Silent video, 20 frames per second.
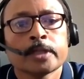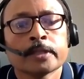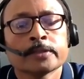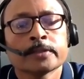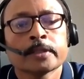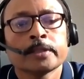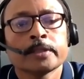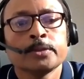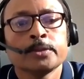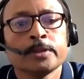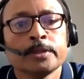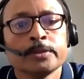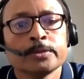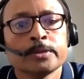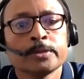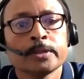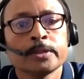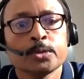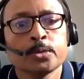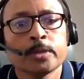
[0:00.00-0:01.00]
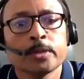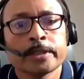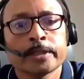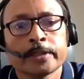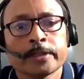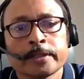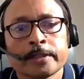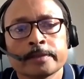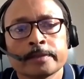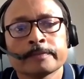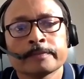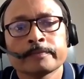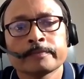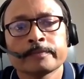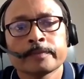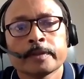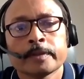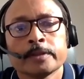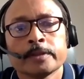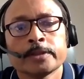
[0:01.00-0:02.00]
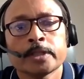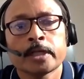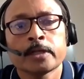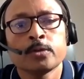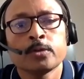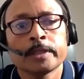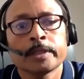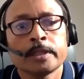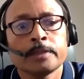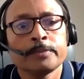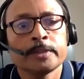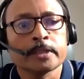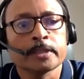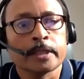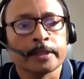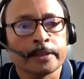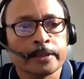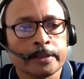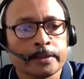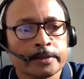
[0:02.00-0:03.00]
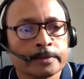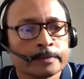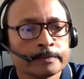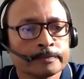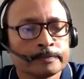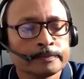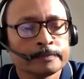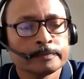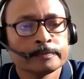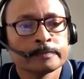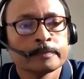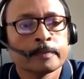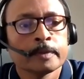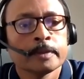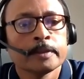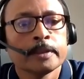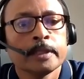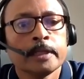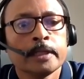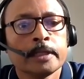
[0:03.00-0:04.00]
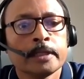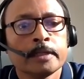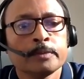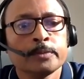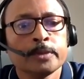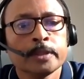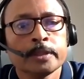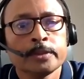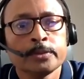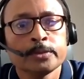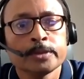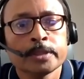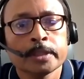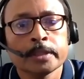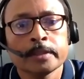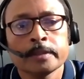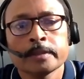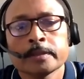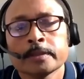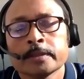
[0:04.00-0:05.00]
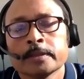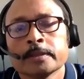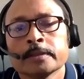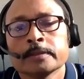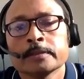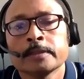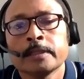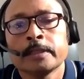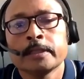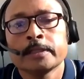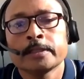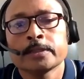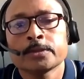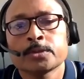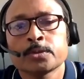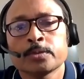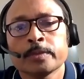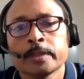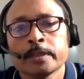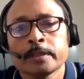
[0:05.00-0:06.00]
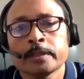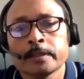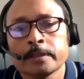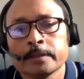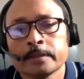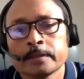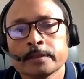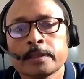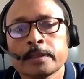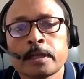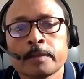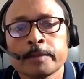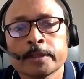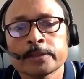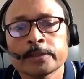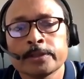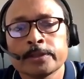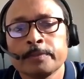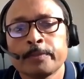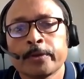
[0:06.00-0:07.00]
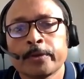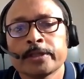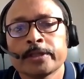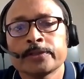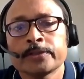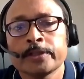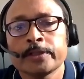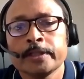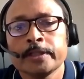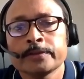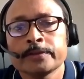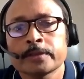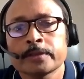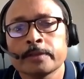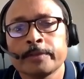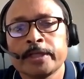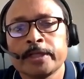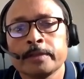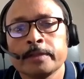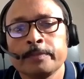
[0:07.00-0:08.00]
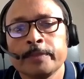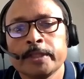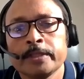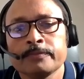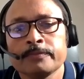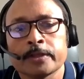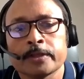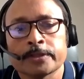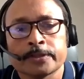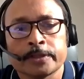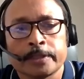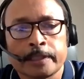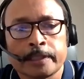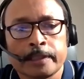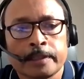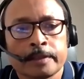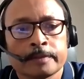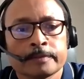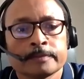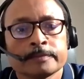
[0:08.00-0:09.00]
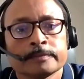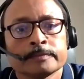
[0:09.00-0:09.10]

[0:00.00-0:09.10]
chunk size we are using 200. Chunk overlap is 100. LLM we are using the latest one, Llama 3.3 70B versatile,